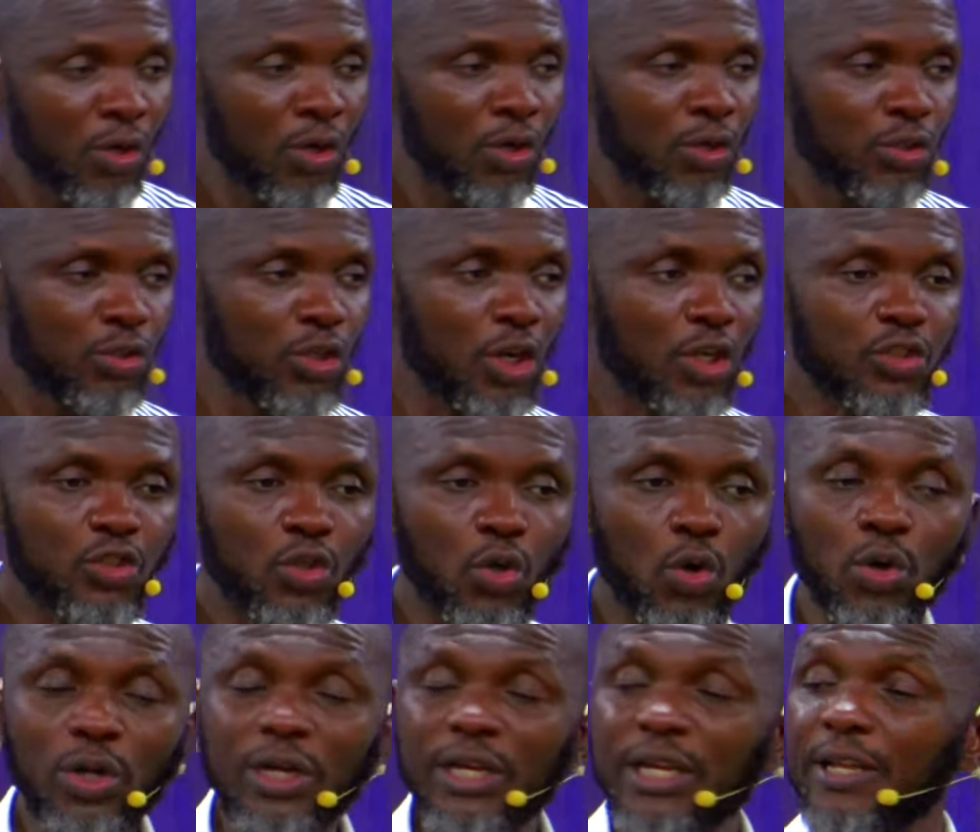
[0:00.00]
not
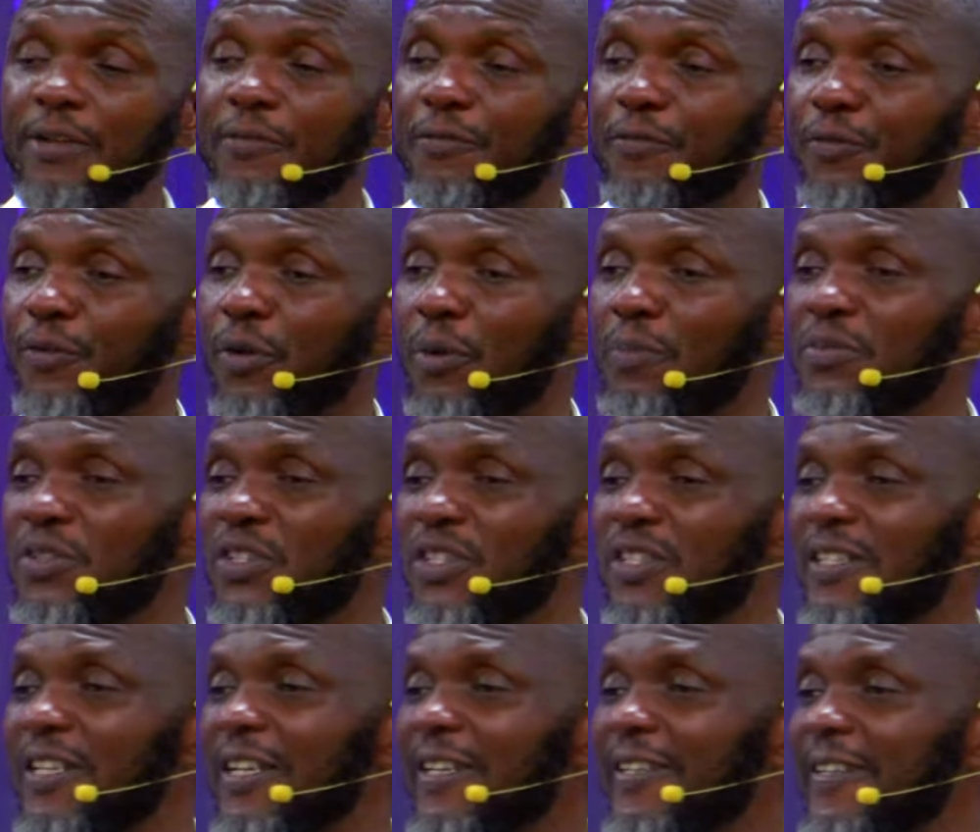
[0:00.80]
only from
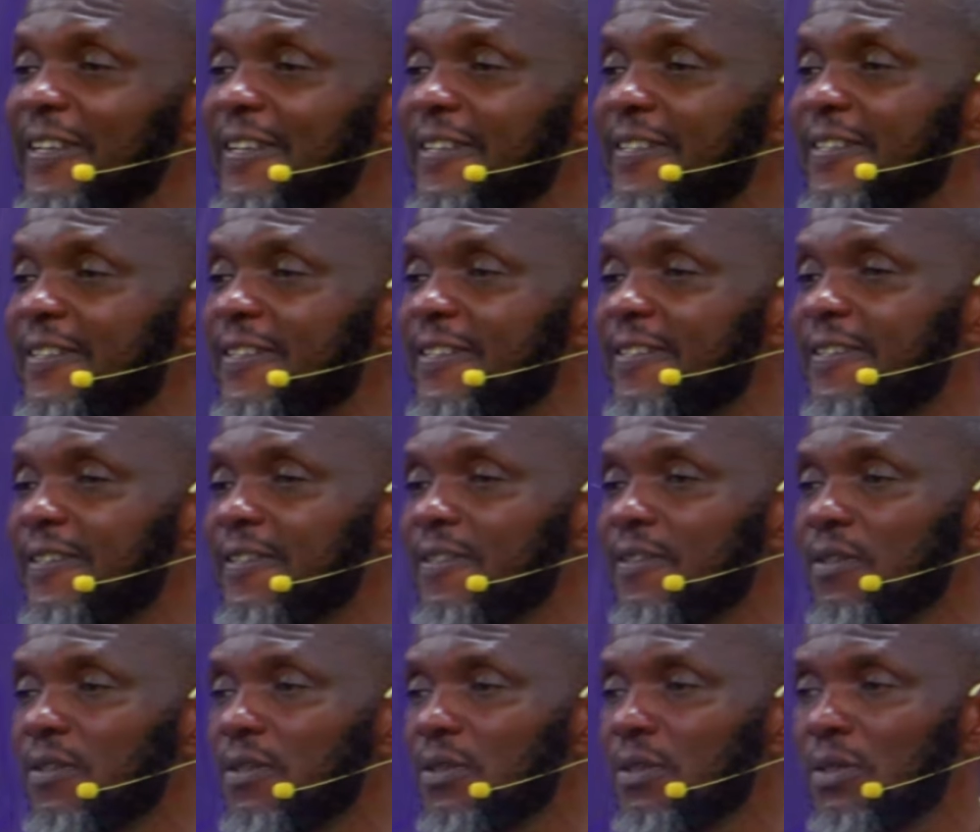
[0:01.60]
sickness,
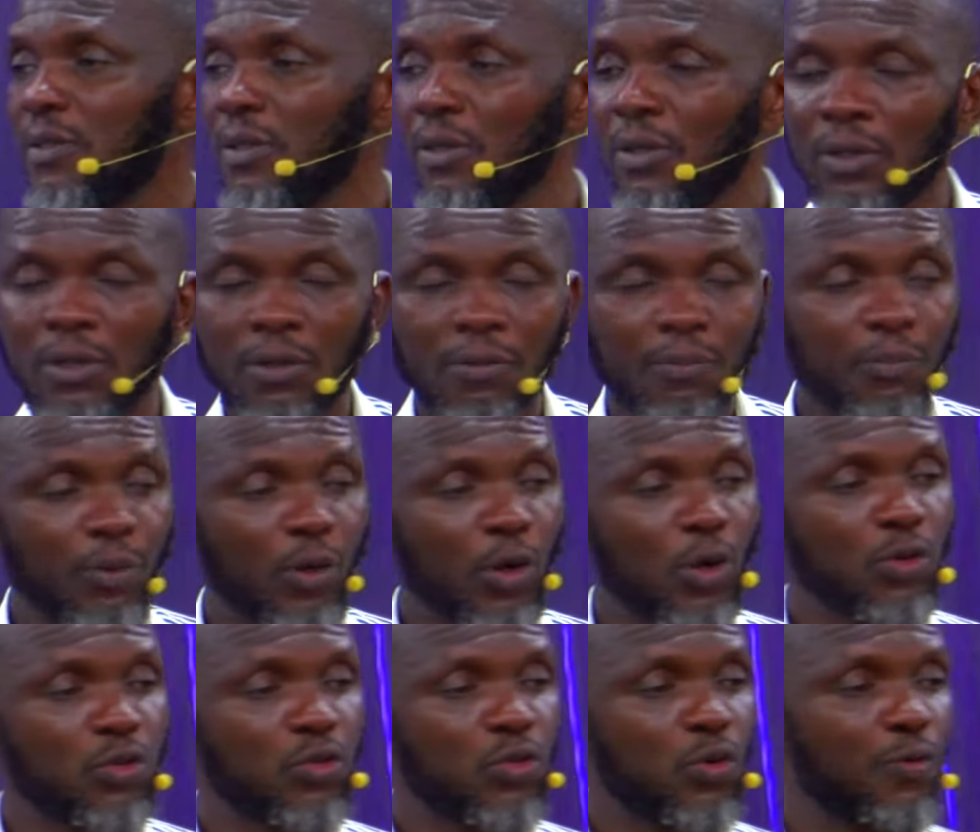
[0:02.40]
but
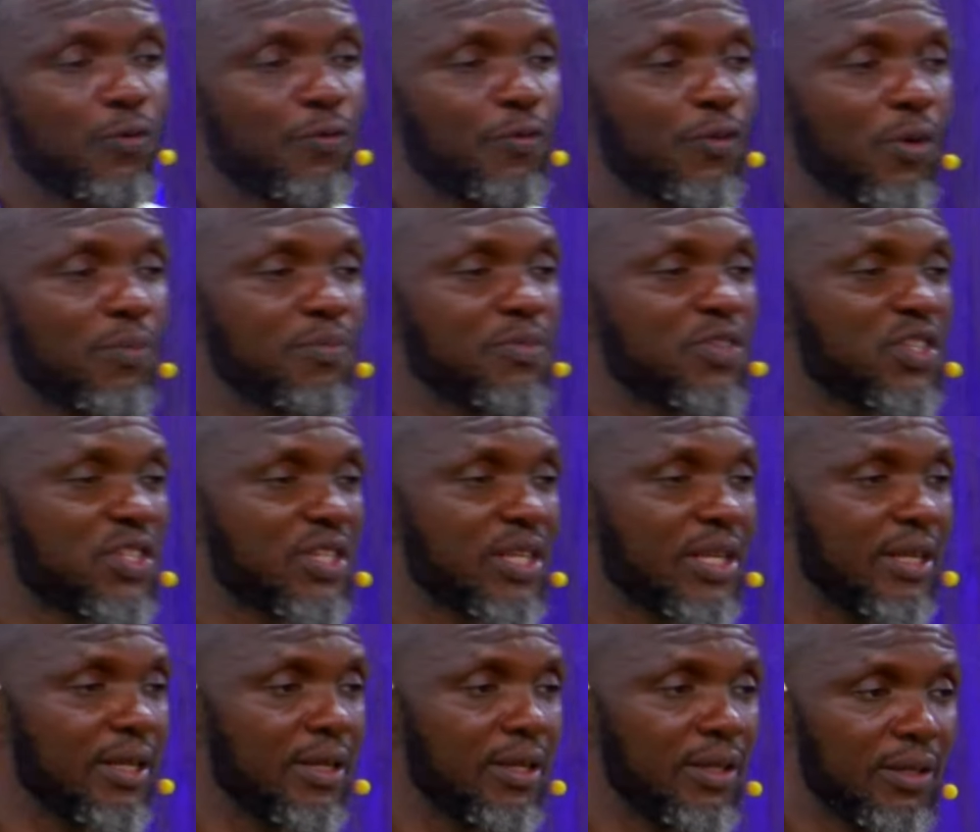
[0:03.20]
also from
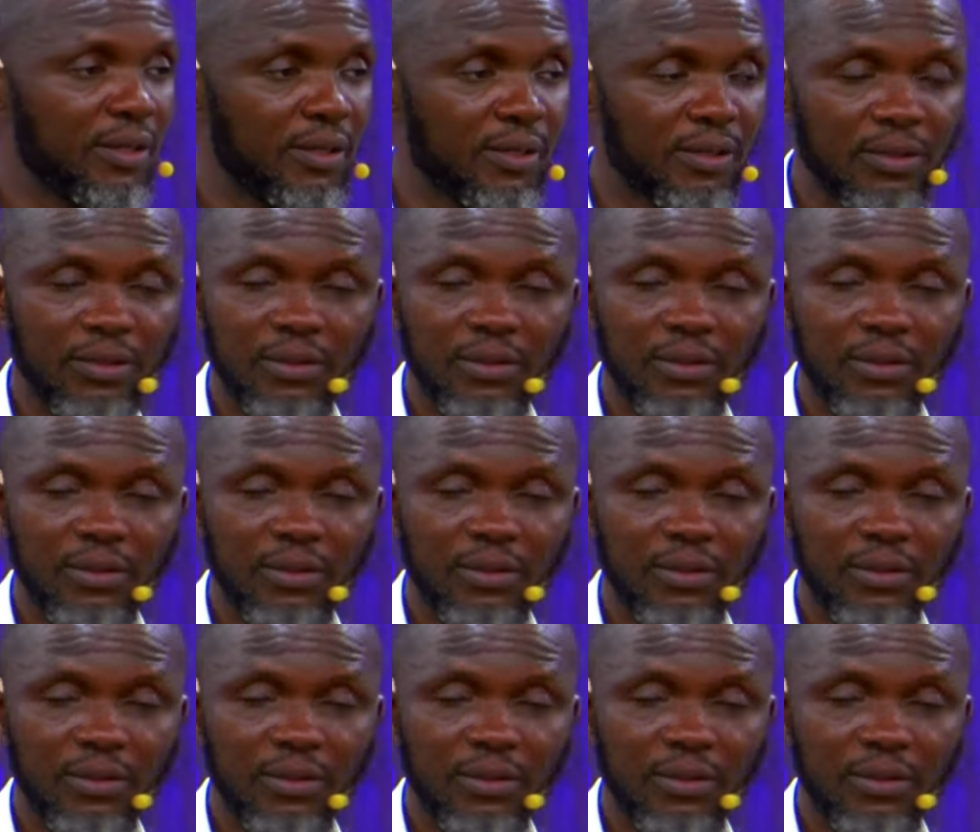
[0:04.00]
sin.